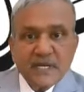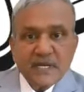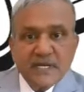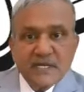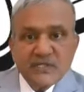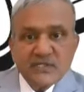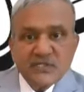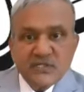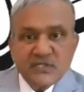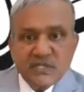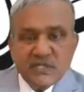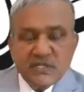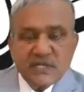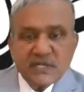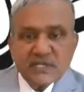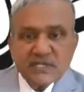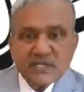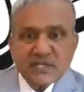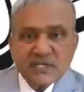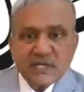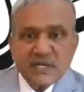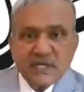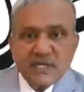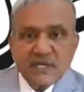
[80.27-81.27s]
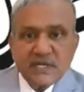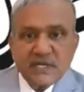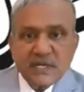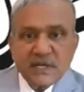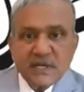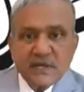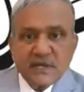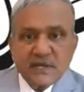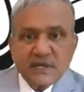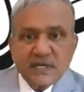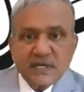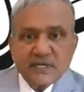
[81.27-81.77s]
Is GST
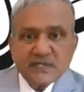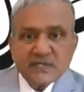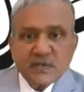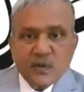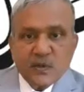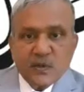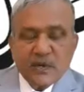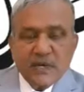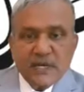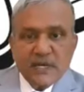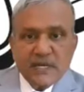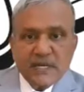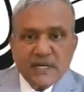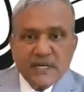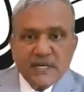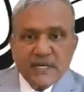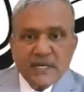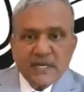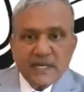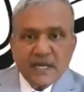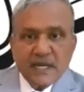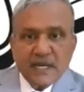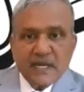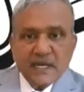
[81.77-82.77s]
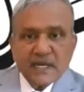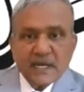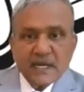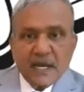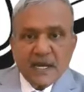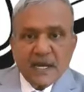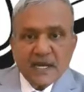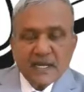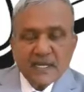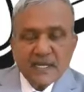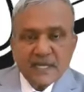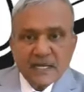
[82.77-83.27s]
is only in India or
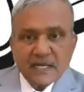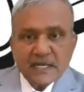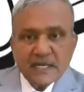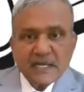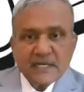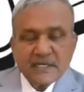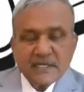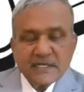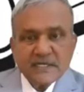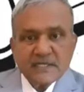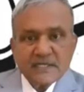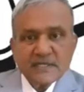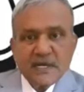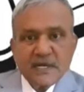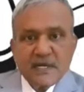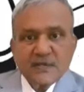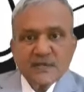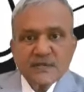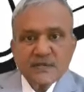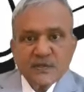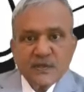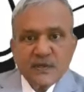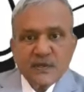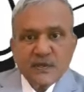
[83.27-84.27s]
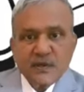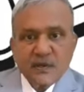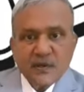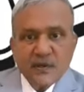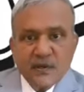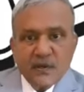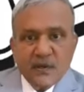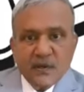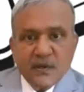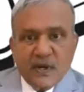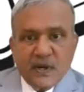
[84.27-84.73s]
other countries also?